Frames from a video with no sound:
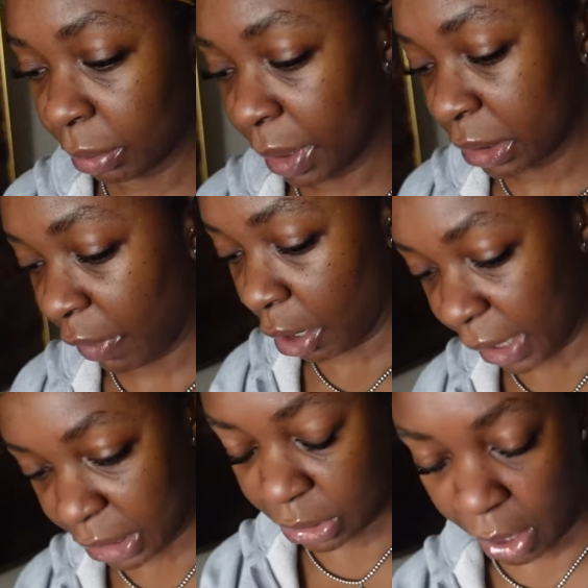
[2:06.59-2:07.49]
the rest of our
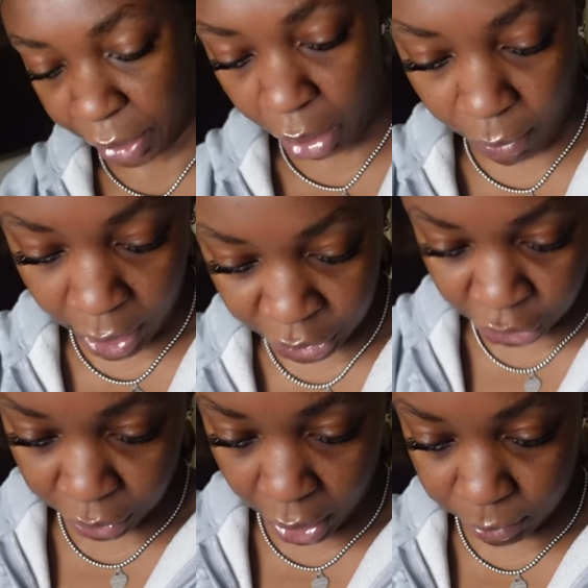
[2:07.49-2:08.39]
day started. Oh, I can
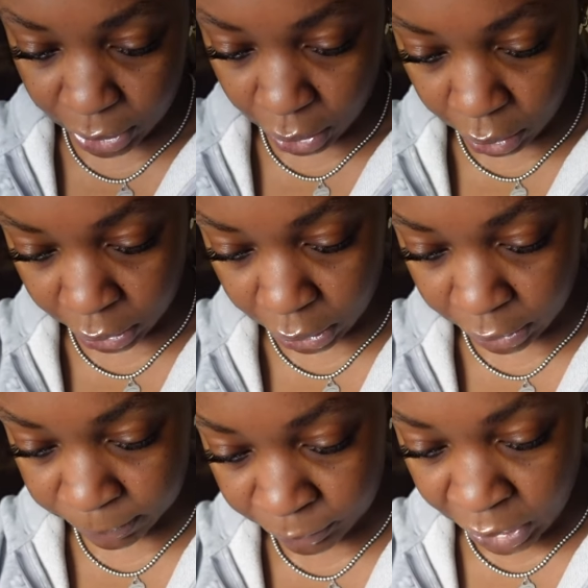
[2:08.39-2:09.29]
show y'all what's on
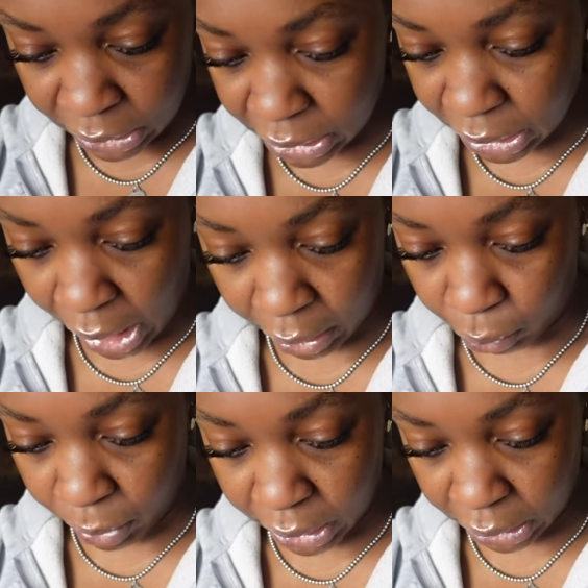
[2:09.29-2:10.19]
the— this is like a
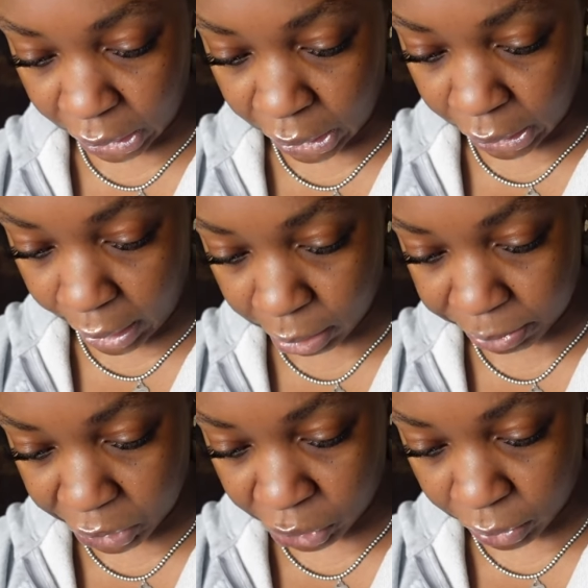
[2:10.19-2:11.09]
running thing now.
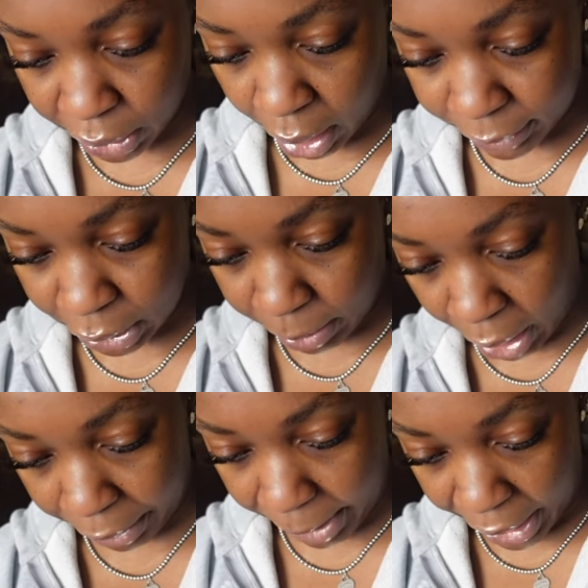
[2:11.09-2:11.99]
Me showing y'all what's on my
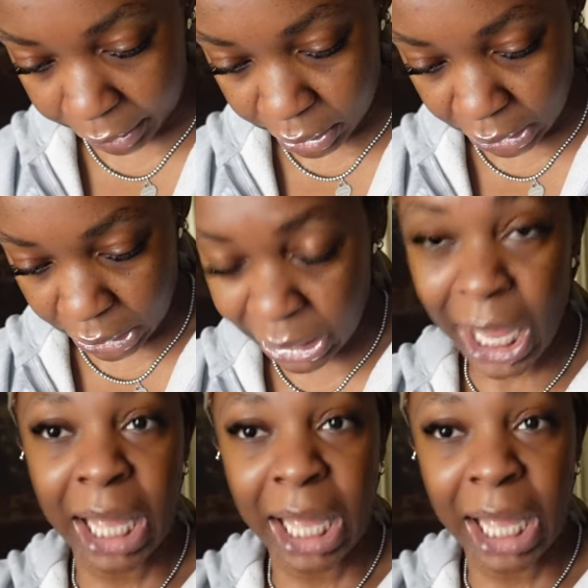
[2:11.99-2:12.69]
reminders list.